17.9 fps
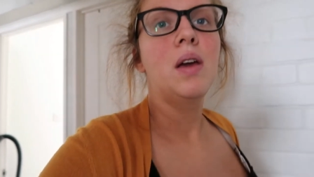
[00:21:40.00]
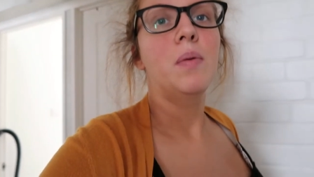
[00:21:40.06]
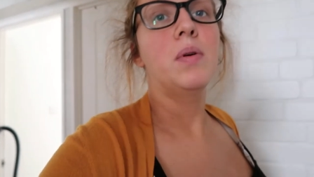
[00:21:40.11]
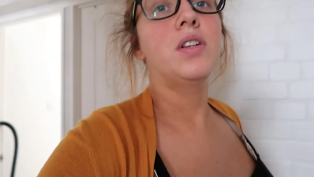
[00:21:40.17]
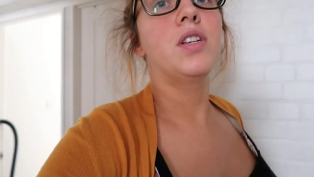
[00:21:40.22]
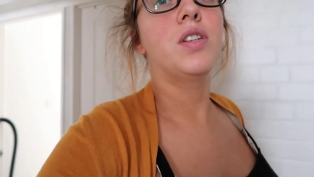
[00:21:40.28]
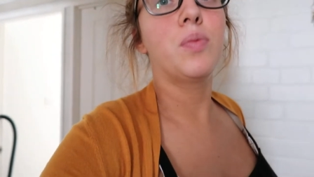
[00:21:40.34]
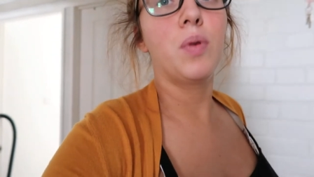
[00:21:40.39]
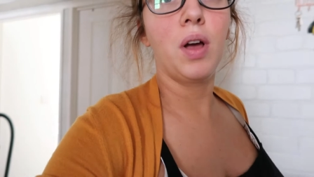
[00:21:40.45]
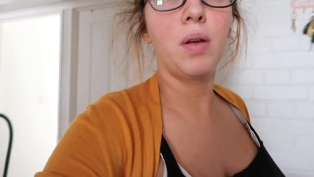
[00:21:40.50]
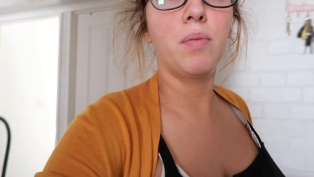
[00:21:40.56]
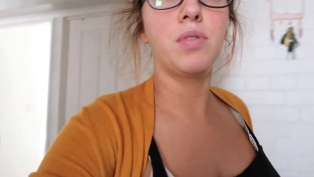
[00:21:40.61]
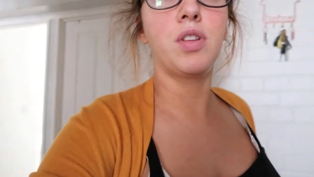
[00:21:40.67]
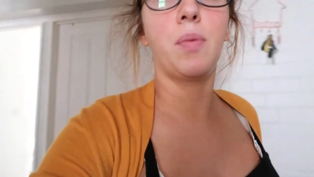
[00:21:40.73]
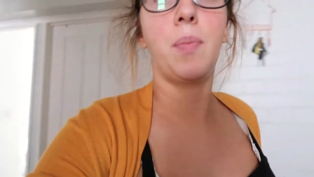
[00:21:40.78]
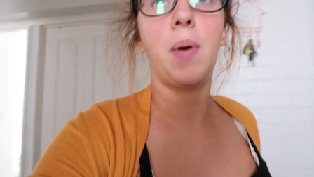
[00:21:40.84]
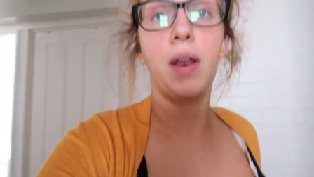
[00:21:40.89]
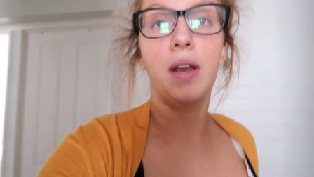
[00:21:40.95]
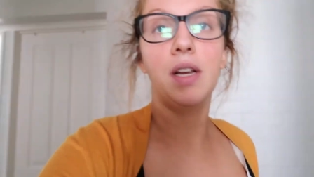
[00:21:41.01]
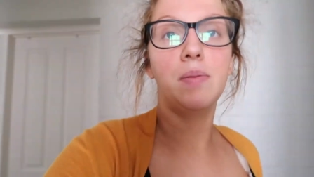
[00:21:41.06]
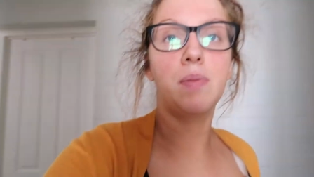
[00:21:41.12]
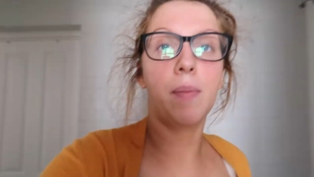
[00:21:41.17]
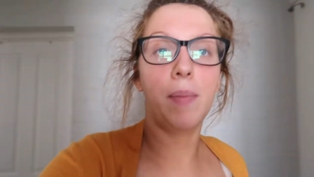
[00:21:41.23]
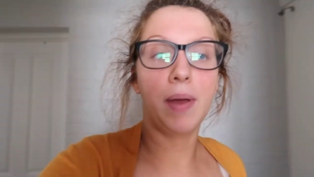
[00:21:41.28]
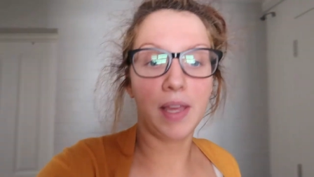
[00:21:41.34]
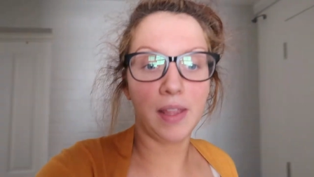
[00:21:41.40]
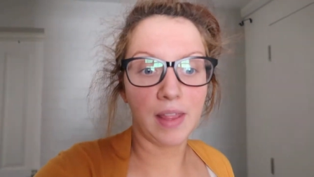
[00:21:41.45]
which is why I'm so panicked
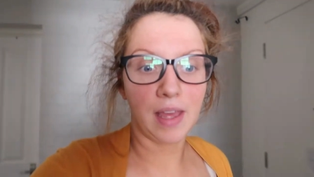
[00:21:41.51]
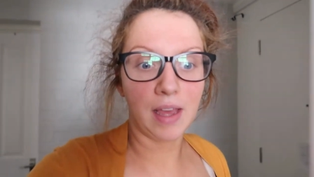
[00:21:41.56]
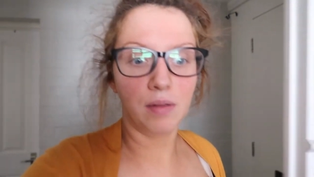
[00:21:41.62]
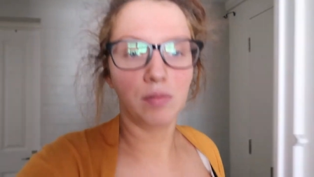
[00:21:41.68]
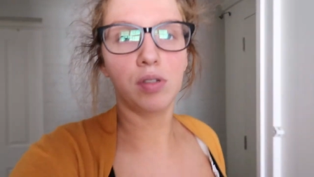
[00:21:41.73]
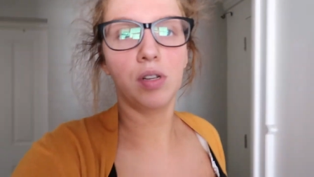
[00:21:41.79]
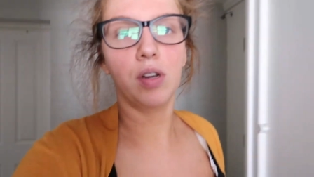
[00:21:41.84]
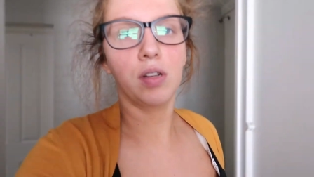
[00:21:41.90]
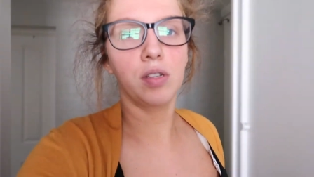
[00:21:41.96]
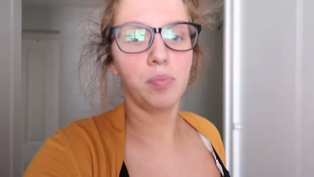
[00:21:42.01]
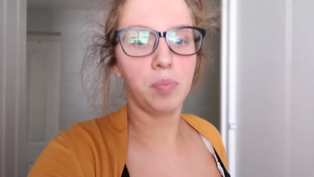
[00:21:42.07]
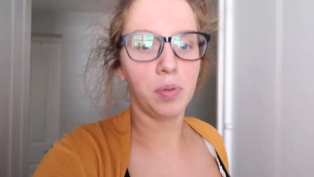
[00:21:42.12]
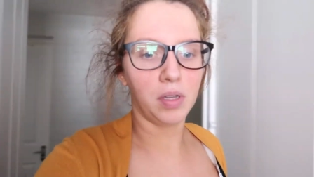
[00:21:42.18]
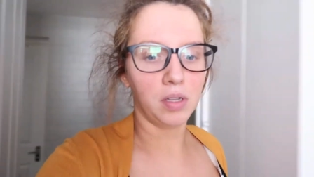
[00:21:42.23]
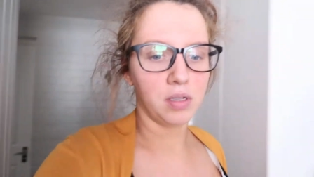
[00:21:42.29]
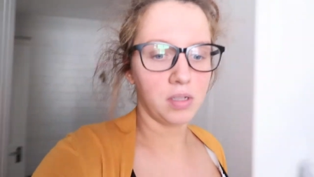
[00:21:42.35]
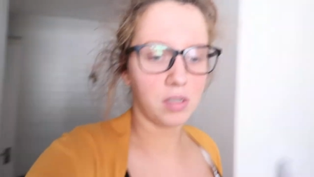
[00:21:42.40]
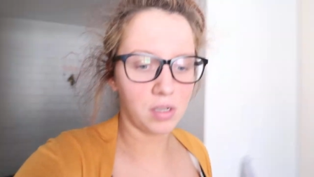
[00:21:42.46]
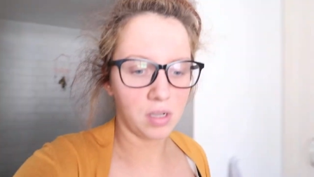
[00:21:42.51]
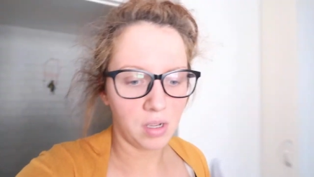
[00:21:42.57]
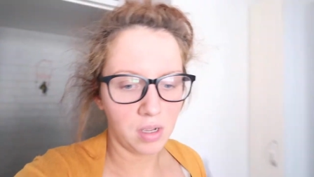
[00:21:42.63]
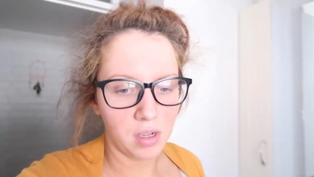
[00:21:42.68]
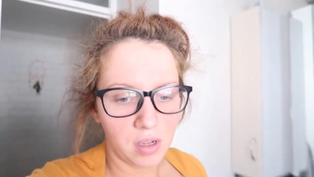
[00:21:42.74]
about making the house nice because